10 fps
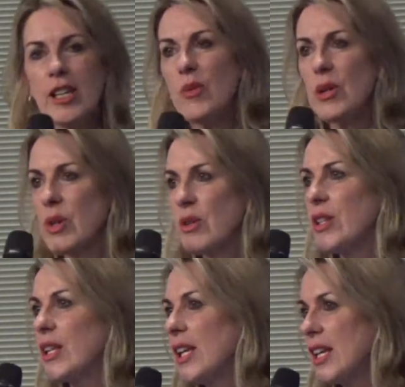When we're
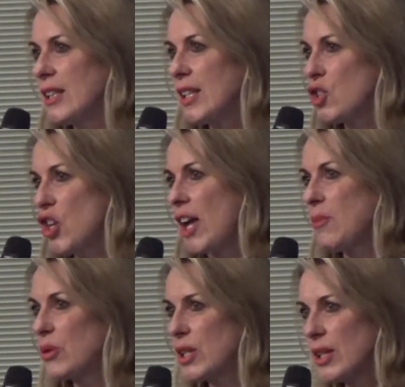in the
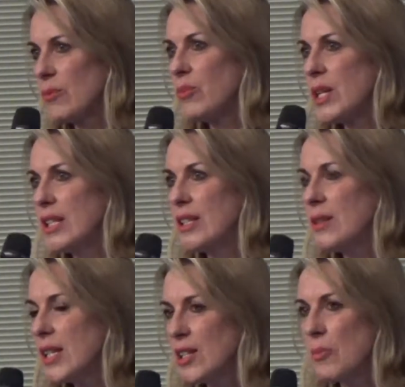chamber, in the
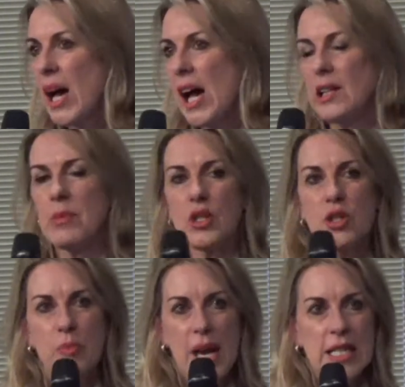parliament,
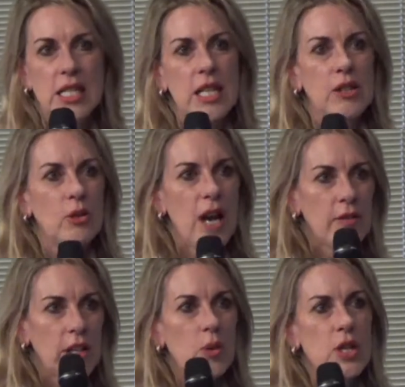debating or
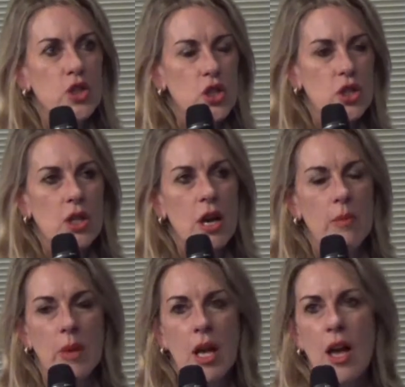having question
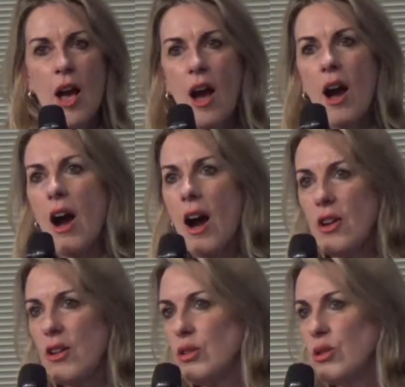time, I
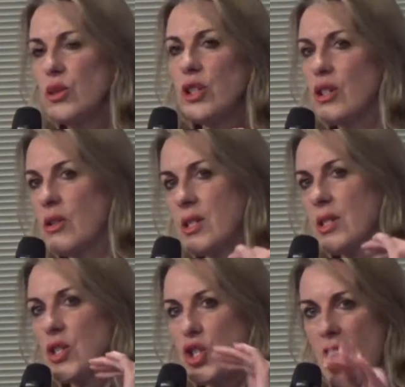don't look
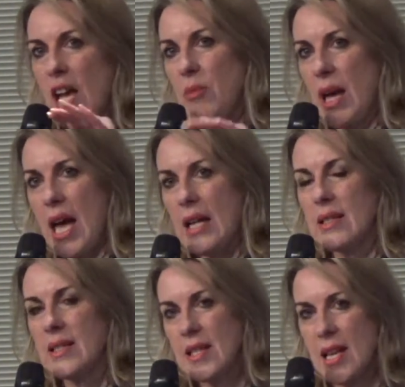across the chamber and
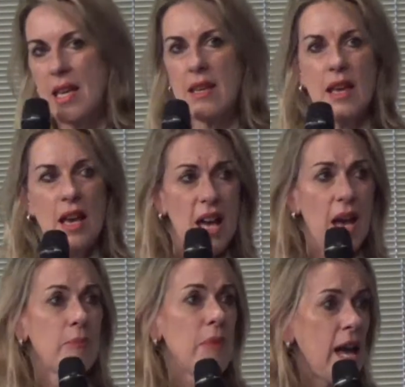see
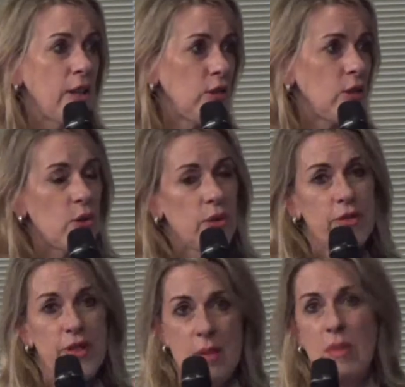a male or a
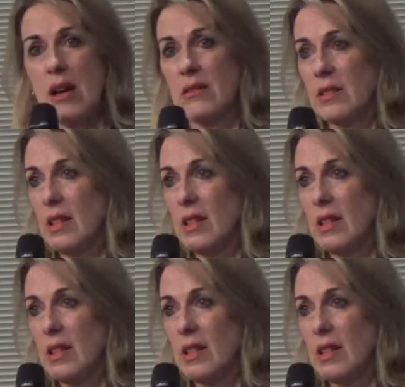female.